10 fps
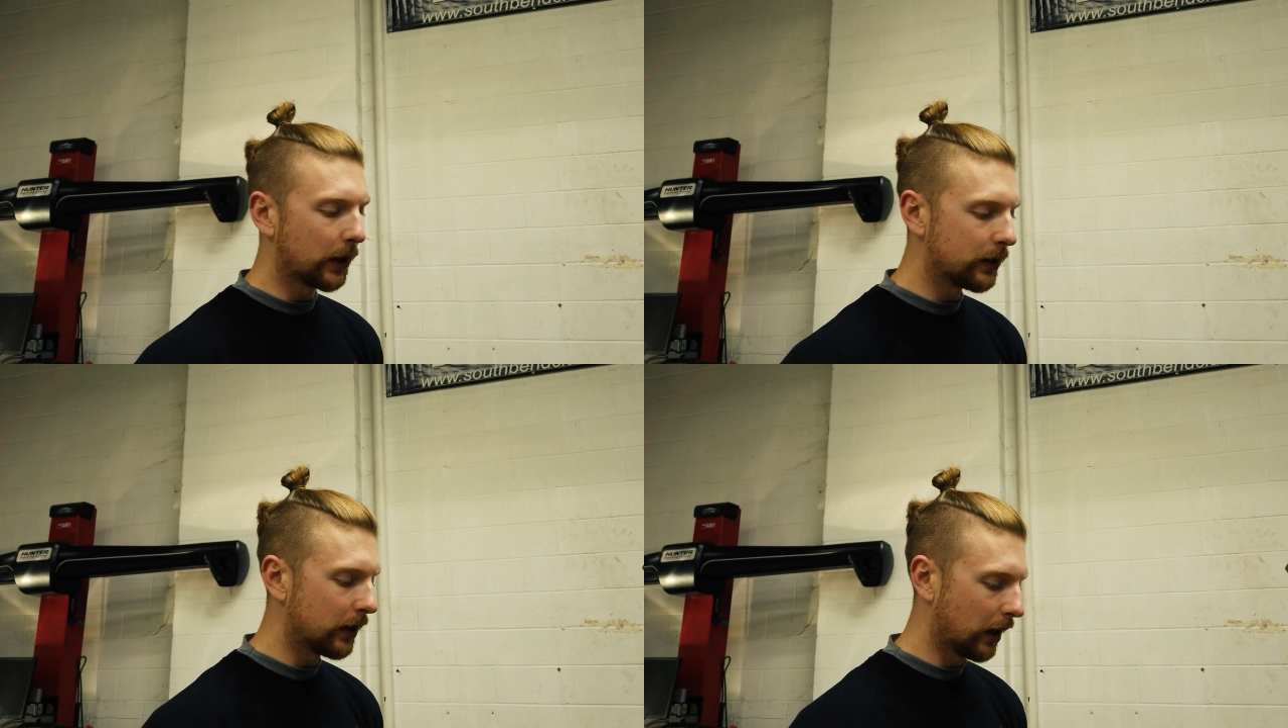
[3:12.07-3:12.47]

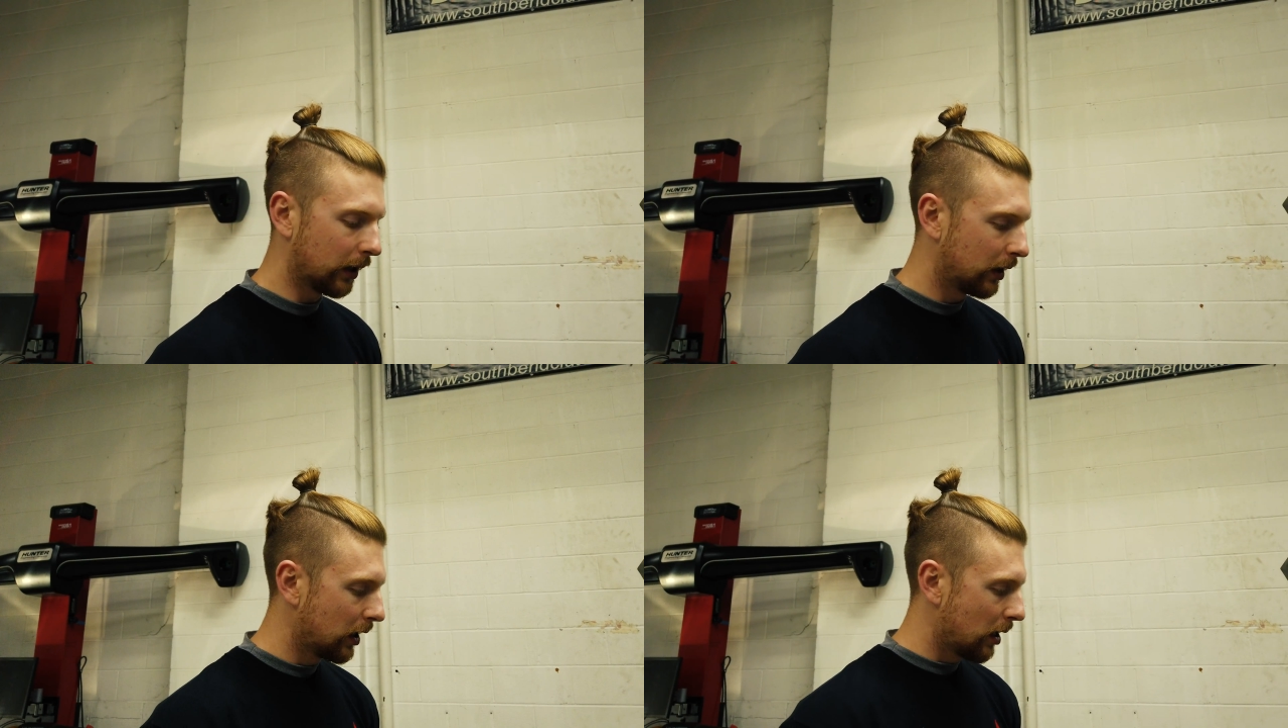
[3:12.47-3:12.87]
But
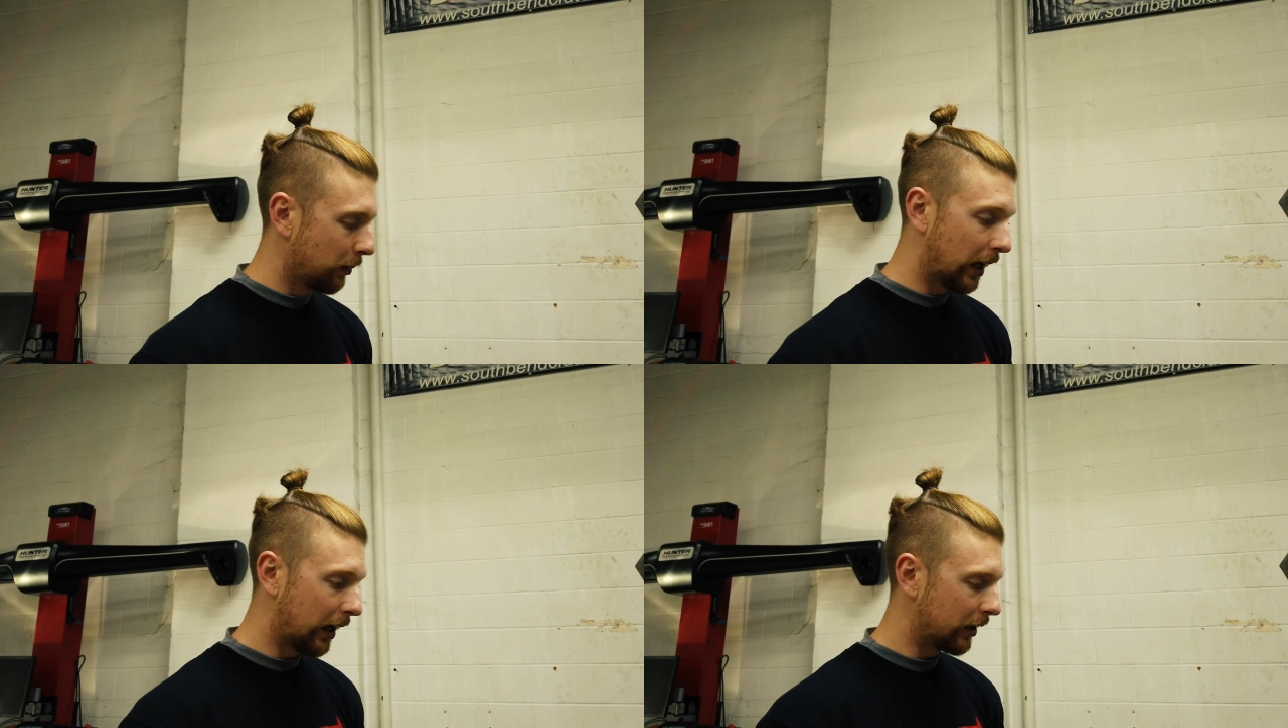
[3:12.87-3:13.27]

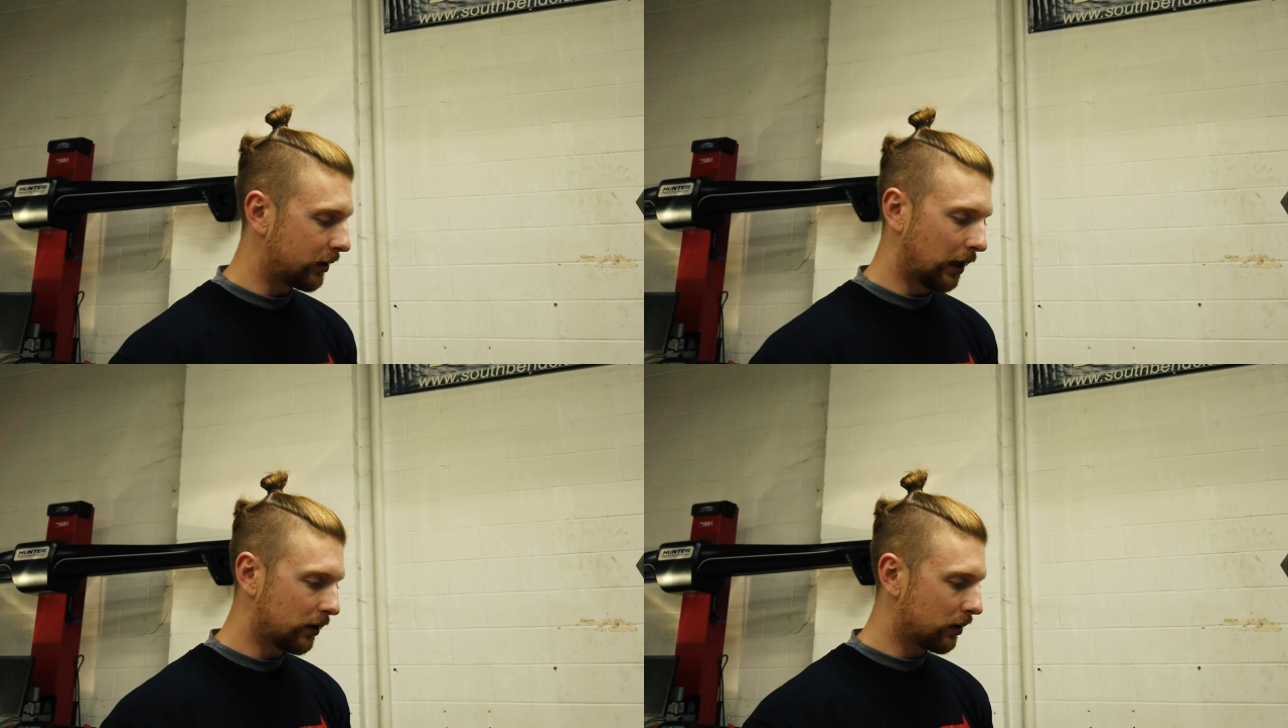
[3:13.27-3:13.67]
yeah,
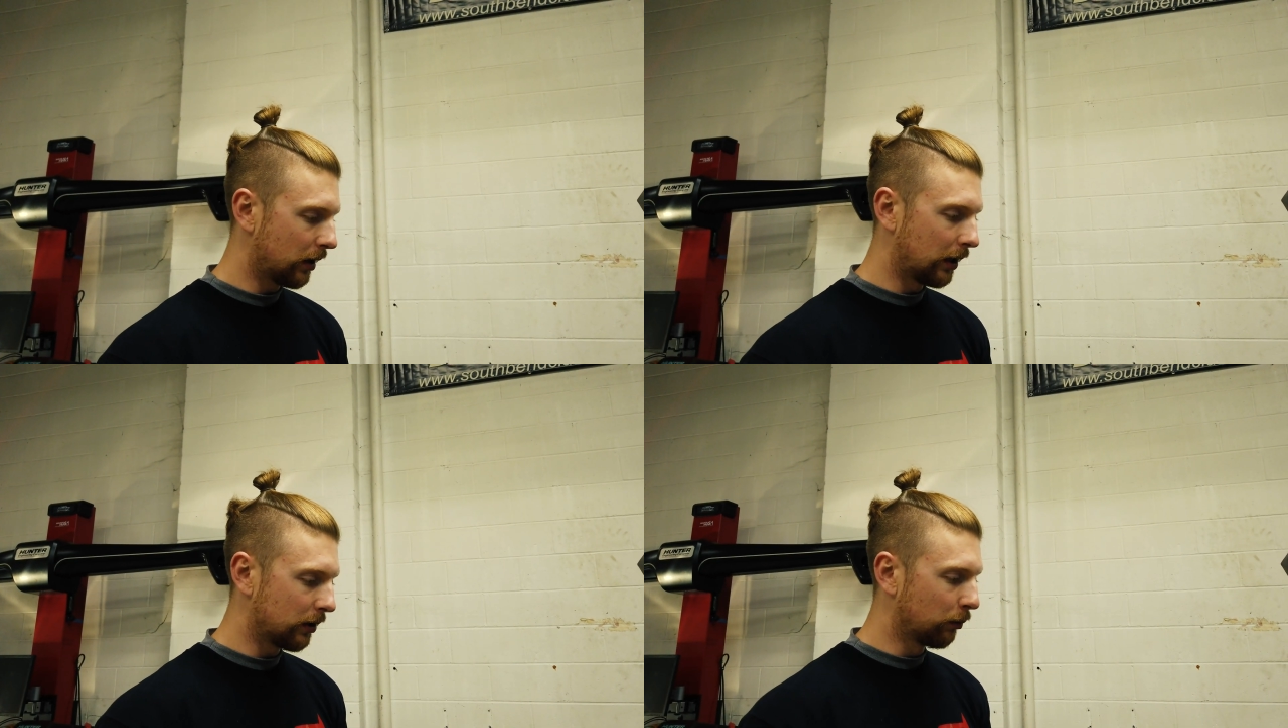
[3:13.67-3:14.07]

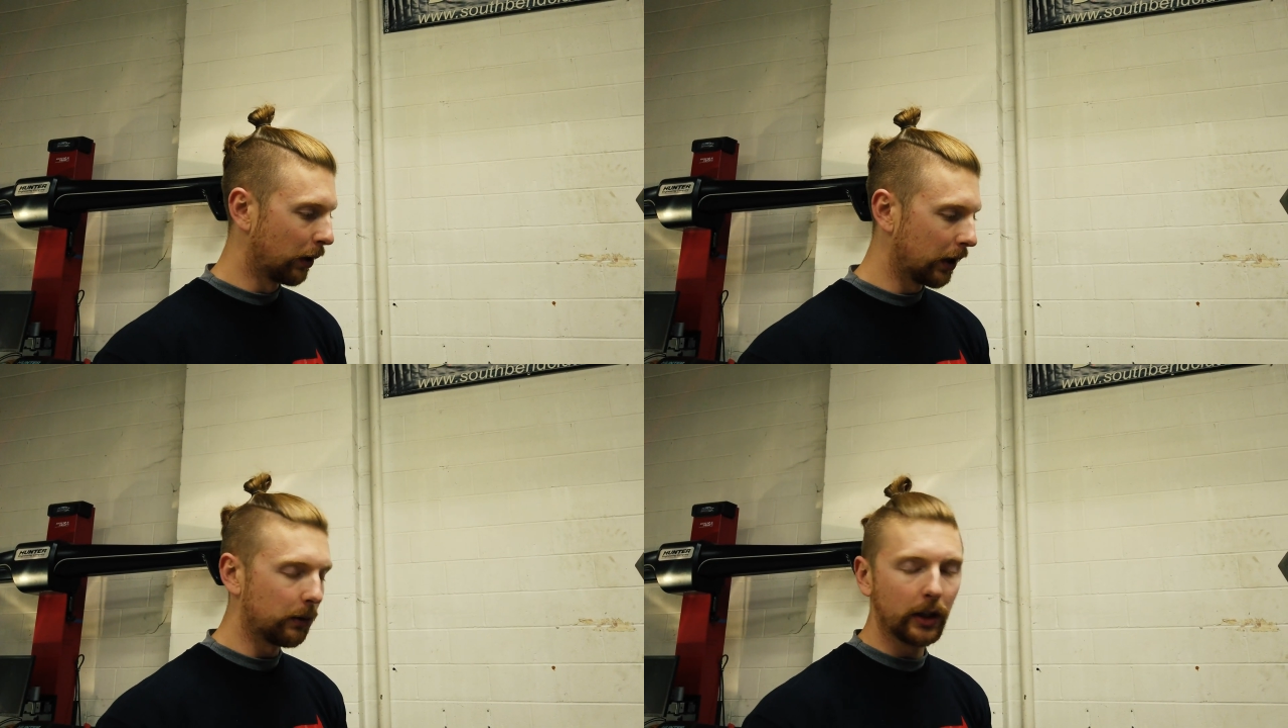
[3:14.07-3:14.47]
it's a
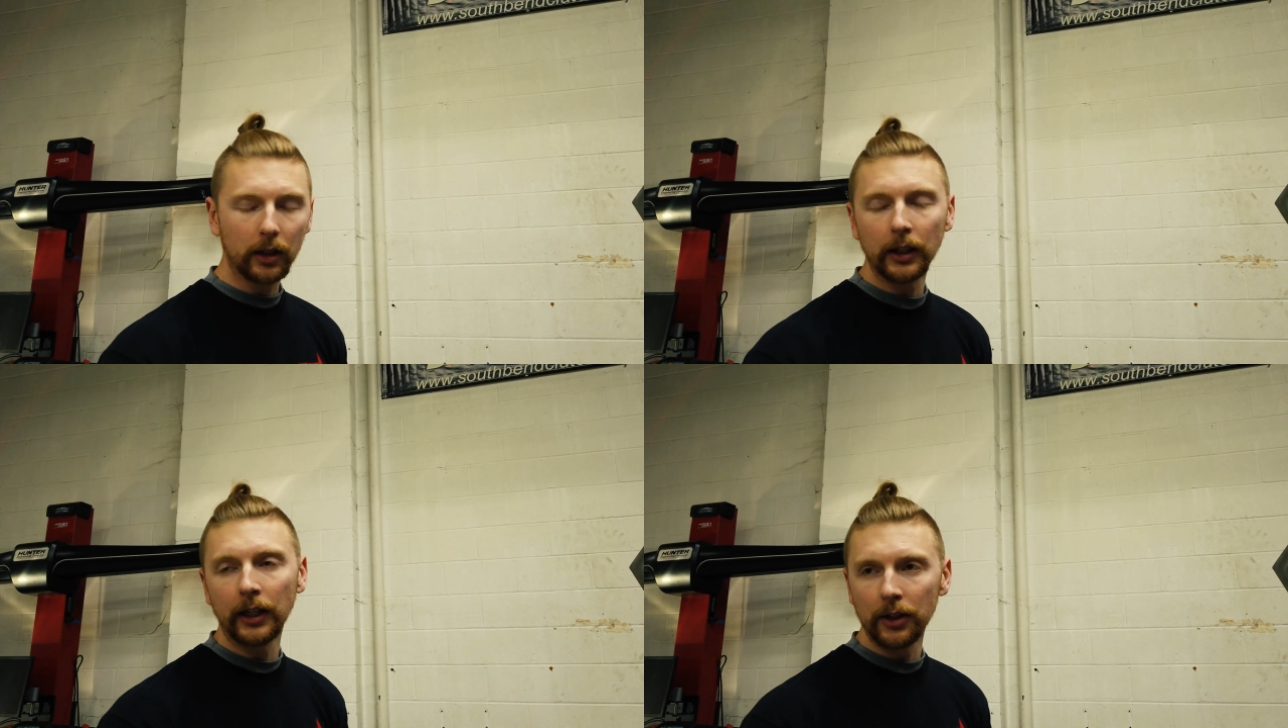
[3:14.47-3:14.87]
really, really
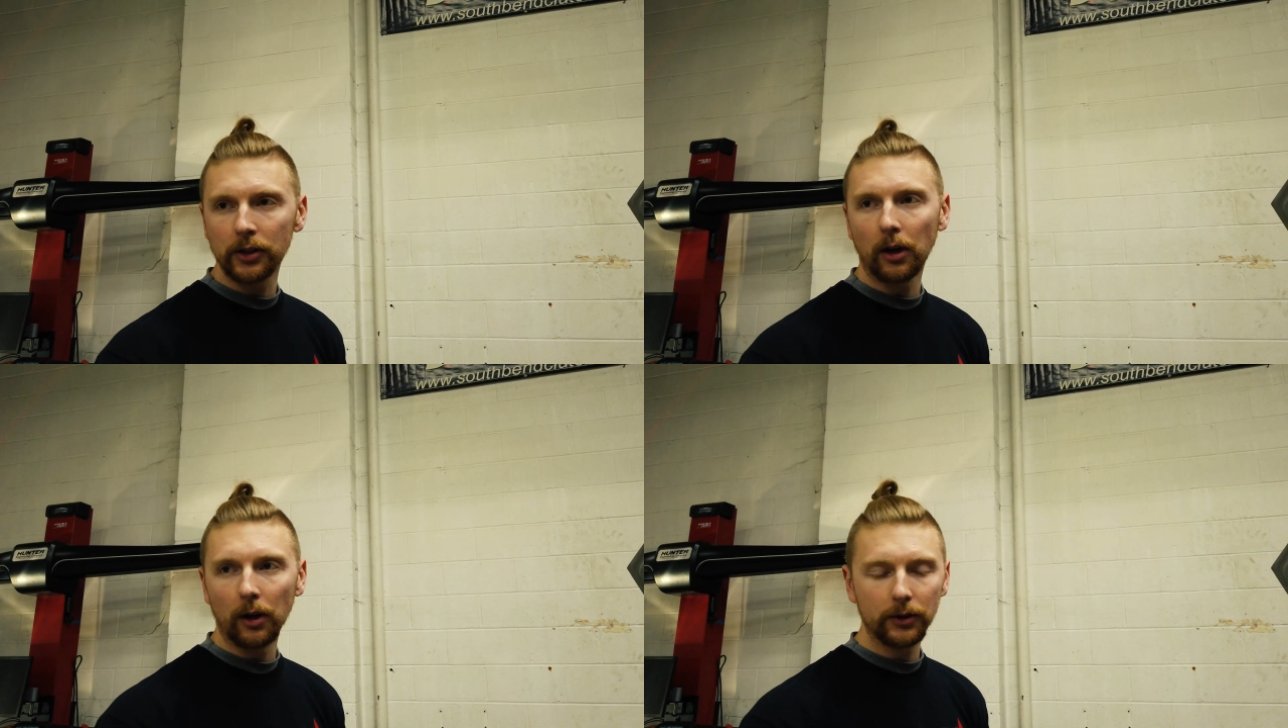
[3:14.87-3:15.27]
clean install.